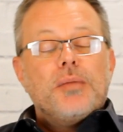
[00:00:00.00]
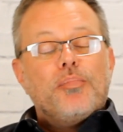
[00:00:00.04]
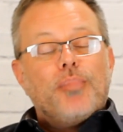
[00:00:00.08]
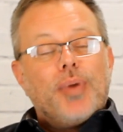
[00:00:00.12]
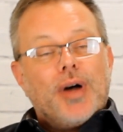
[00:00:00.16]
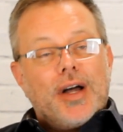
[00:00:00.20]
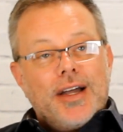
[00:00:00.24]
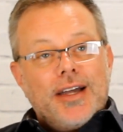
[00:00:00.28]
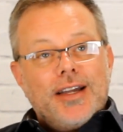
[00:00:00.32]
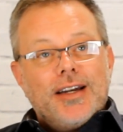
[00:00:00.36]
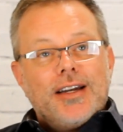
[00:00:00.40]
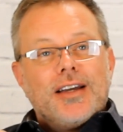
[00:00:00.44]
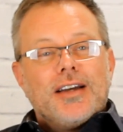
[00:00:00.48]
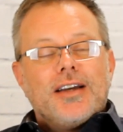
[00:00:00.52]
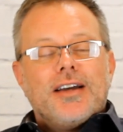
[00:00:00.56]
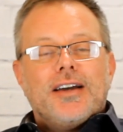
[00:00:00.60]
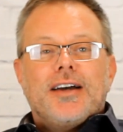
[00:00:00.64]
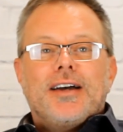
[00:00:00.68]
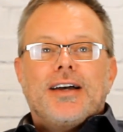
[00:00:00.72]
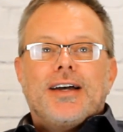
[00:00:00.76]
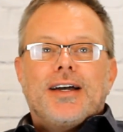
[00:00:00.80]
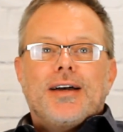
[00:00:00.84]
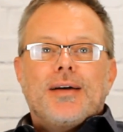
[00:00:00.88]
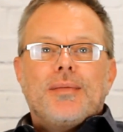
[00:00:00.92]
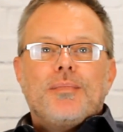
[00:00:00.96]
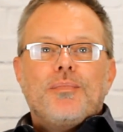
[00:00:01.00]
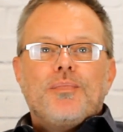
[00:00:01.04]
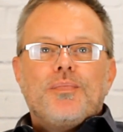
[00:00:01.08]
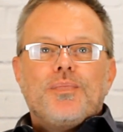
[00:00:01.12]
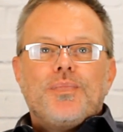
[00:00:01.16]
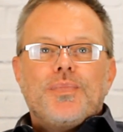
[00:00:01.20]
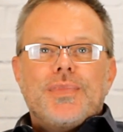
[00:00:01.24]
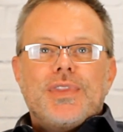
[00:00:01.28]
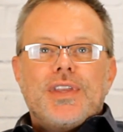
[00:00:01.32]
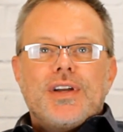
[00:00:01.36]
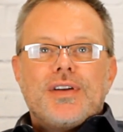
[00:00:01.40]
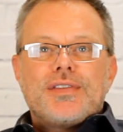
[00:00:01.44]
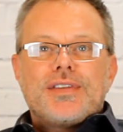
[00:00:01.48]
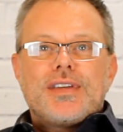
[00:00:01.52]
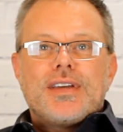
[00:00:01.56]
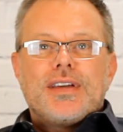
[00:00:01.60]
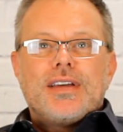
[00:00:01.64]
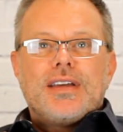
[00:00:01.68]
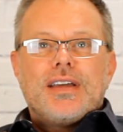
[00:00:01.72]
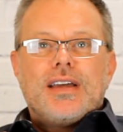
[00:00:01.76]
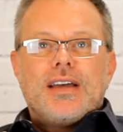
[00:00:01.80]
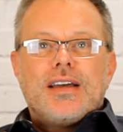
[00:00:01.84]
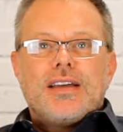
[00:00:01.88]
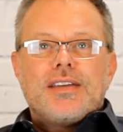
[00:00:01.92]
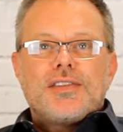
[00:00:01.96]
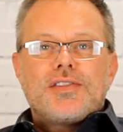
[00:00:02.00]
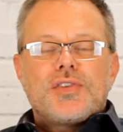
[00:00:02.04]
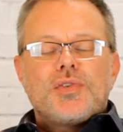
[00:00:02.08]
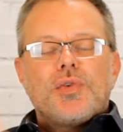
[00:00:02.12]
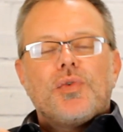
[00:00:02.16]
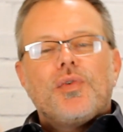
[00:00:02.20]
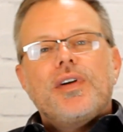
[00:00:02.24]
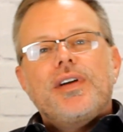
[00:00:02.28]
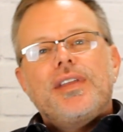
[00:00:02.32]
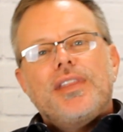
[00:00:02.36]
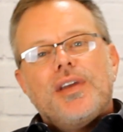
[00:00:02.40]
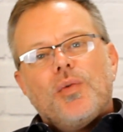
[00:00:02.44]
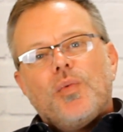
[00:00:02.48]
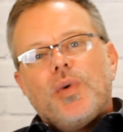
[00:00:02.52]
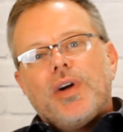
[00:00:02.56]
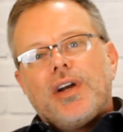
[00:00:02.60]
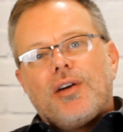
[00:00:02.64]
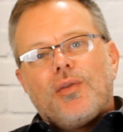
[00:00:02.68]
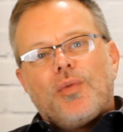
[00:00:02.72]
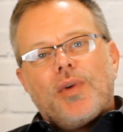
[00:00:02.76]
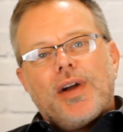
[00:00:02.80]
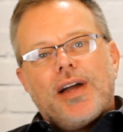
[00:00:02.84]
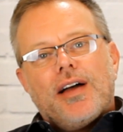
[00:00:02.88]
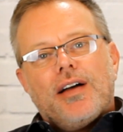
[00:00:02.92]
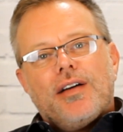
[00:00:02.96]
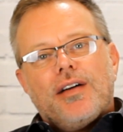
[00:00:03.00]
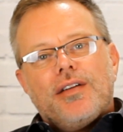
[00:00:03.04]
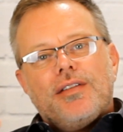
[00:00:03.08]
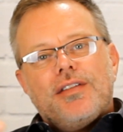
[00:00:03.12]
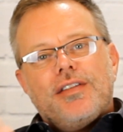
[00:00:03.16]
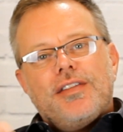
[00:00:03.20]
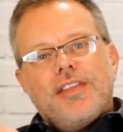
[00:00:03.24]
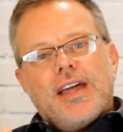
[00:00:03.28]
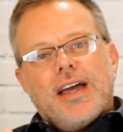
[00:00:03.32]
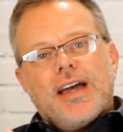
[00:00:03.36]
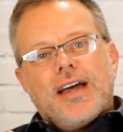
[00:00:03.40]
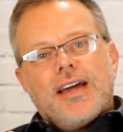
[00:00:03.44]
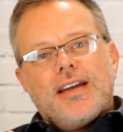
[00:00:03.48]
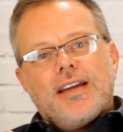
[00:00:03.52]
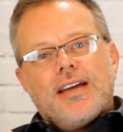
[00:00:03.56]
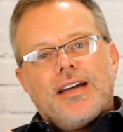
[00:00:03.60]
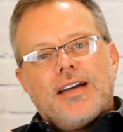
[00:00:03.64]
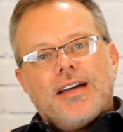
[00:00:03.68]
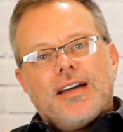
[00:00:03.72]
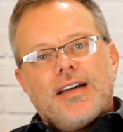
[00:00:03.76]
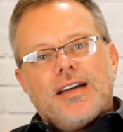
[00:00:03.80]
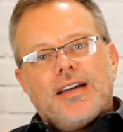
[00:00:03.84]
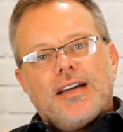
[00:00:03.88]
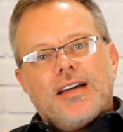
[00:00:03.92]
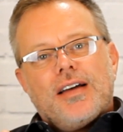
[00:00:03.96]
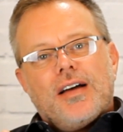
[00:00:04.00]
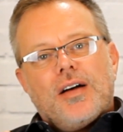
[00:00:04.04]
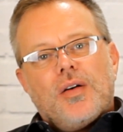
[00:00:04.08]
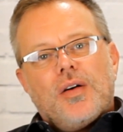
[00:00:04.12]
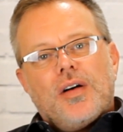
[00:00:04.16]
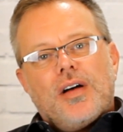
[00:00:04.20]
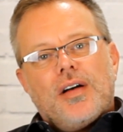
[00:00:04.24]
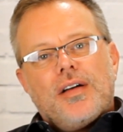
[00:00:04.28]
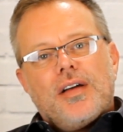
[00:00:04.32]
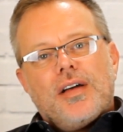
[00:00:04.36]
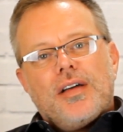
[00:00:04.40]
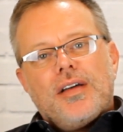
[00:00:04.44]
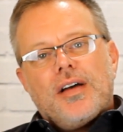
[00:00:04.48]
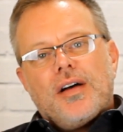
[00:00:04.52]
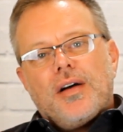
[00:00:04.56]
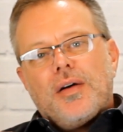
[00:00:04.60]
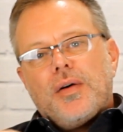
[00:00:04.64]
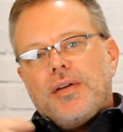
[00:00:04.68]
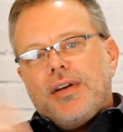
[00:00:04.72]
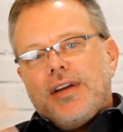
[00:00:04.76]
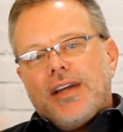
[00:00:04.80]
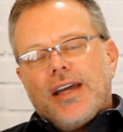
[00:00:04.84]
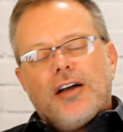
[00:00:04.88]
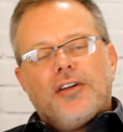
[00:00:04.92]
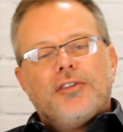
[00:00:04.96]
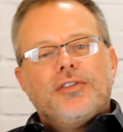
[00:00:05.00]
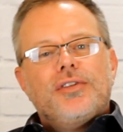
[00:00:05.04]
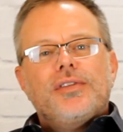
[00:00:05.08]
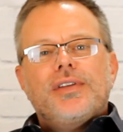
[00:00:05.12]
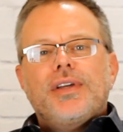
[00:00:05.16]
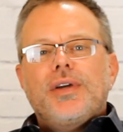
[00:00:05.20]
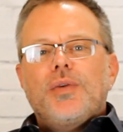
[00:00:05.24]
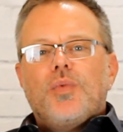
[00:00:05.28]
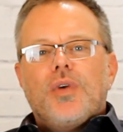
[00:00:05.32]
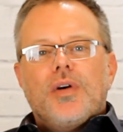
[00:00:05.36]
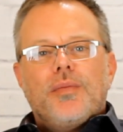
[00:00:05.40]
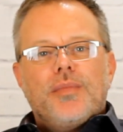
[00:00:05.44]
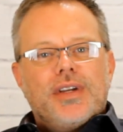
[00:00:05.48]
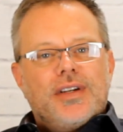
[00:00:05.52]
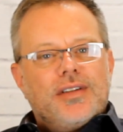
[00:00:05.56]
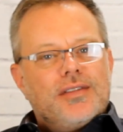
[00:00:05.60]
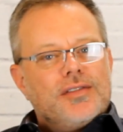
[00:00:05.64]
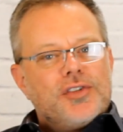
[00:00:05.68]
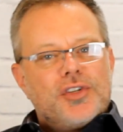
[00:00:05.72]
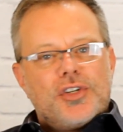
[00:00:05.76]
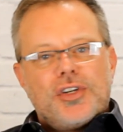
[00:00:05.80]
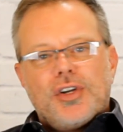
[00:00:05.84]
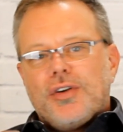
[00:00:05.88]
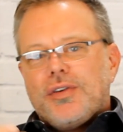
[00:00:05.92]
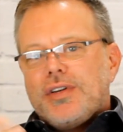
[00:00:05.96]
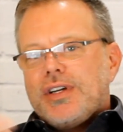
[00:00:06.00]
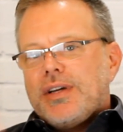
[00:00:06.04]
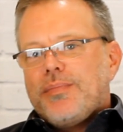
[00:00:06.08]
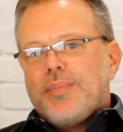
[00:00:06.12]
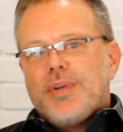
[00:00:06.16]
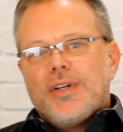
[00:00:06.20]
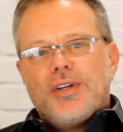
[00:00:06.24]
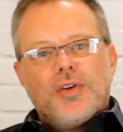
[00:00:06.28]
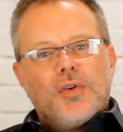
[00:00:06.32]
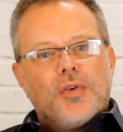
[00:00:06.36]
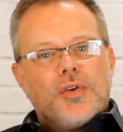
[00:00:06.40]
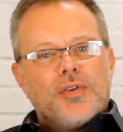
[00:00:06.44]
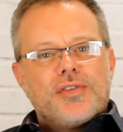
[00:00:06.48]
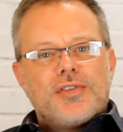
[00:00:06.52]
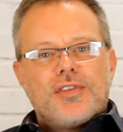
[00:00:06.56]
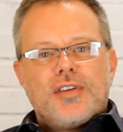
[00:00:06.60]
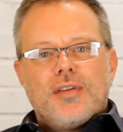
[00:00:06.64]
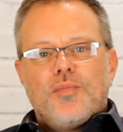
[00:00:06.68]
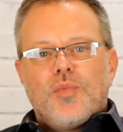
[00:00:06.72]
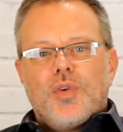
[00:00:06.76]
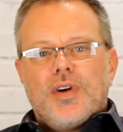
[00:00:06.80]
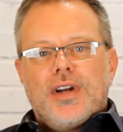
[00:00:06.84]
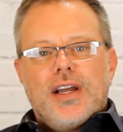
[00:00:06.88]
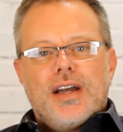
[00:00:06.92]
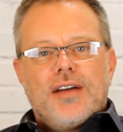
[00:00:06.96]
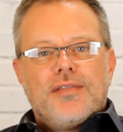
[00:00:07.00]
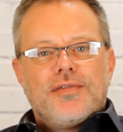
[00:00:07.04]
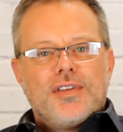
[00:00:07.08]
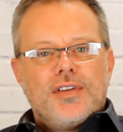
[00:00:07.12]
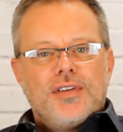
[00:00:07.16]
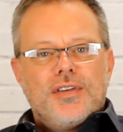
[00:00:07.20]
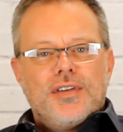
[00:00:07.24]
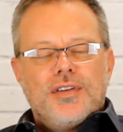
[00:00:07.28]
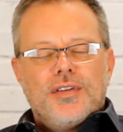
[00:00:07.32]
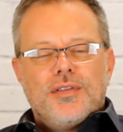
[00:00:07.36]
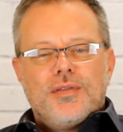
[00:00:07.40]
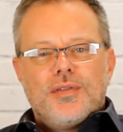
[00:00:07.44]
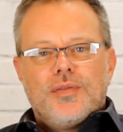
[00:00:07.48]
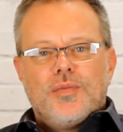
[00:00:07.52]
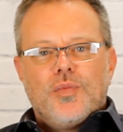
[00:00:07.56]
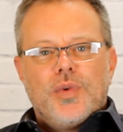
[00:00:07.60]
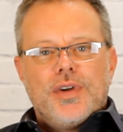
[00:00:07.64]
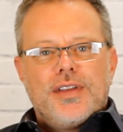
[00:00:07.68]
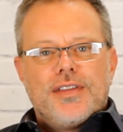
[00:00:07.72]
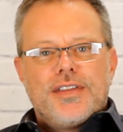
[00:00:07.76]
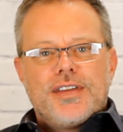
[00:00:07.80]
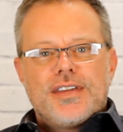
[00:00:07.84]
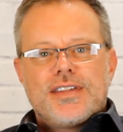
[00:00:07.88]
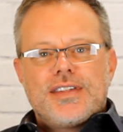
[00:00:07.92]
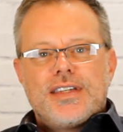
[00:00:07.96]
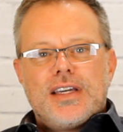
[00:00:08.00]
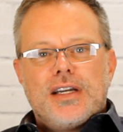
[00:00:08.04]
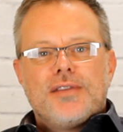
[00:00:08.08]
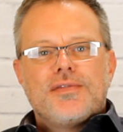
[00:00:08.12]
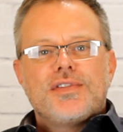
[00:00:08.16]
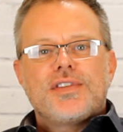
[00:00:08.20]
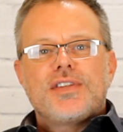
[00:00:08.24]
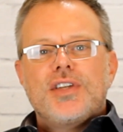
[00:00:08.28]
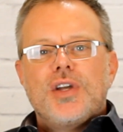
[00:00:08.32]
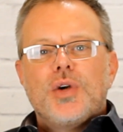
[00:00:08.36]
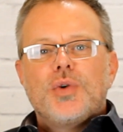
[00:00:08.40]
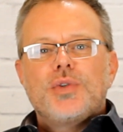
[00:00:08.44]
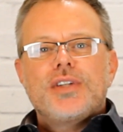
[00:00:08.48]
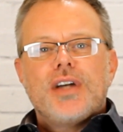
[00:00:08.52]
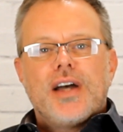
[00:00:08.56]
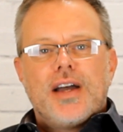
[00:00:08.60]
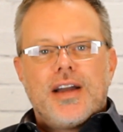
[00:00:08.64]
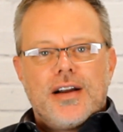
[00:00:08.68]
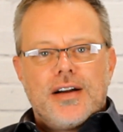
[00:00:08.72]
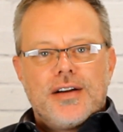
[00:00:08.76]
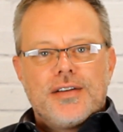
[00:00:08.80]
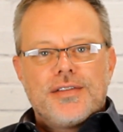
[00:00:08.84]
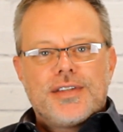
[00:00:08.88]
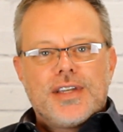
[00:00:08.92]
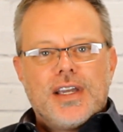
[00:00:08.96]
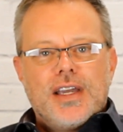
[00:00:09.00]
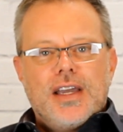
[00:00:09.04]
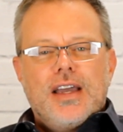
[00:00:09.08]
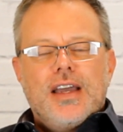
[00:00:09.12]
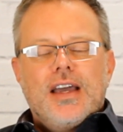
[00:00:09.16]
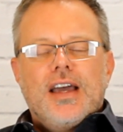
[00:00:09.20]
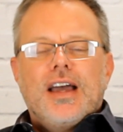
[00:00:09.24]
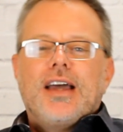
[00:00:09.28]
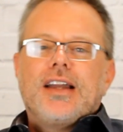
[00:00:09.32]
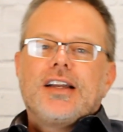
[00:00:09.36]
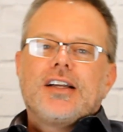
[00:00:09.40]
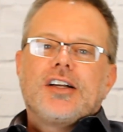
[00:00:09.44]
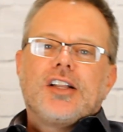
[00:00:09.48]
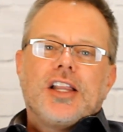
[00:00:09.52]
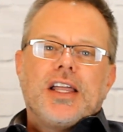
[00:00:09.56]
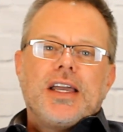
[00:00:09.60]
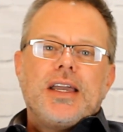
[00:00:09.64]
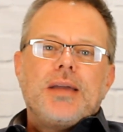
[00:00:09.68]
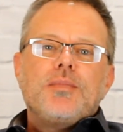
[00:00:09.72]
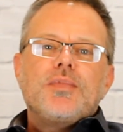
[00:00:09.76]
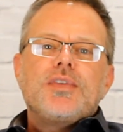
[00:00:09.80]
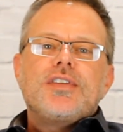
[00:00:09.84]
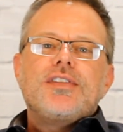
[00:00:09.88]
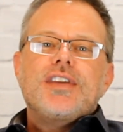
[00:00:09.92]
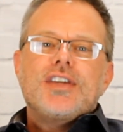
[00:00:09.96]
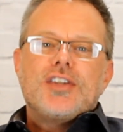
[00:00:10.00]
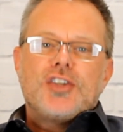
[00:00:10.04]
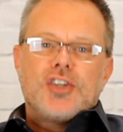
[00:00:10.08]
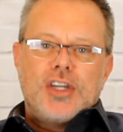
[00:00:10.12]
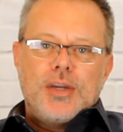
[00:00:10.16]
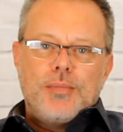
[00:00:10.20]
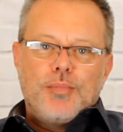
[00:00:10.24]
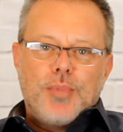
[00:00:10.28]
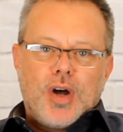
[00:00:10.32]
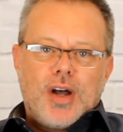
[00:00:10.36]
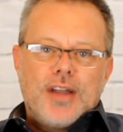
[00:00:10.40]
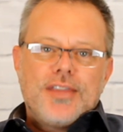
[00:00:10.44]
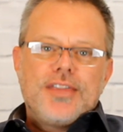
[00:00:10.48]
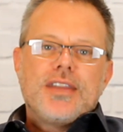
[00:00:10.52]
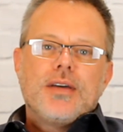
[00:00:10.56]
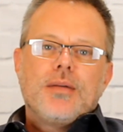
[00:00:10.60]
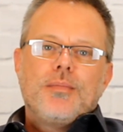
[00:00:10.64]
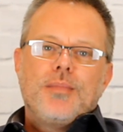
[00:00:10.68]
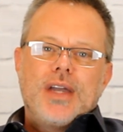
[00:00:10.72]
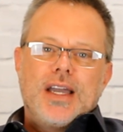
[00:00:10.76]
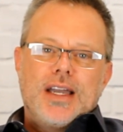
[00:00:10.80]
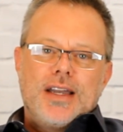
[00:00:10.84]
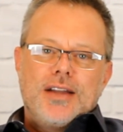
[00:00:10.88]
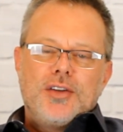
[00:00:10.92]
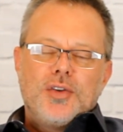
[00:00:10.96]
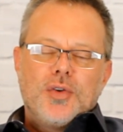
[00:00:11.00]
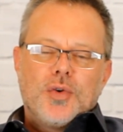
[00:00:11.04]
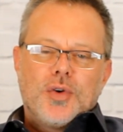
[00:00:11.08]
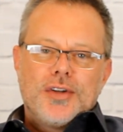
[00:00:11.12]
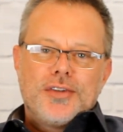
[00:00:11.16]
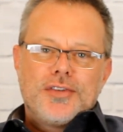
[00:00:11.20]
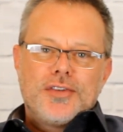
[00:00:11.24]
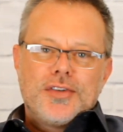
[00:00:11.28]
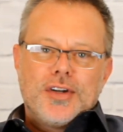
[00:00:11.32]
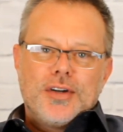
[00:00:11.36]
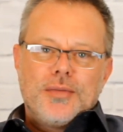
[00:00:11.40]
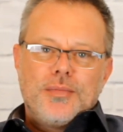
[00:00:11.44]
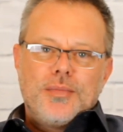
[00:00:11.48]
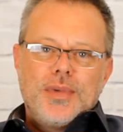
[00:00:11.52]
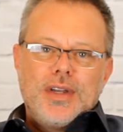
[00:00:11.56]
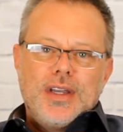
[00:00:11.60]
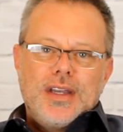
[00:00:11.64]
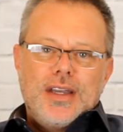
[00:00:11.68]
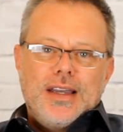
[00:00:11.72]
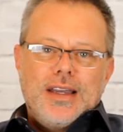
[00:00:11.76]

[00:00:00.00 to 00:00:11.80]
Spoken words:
But there's a story that went around that an elderly woman showed up at Nordstrom one afternoon with a set of snow tires and claimed that she bought them at Nordstrom.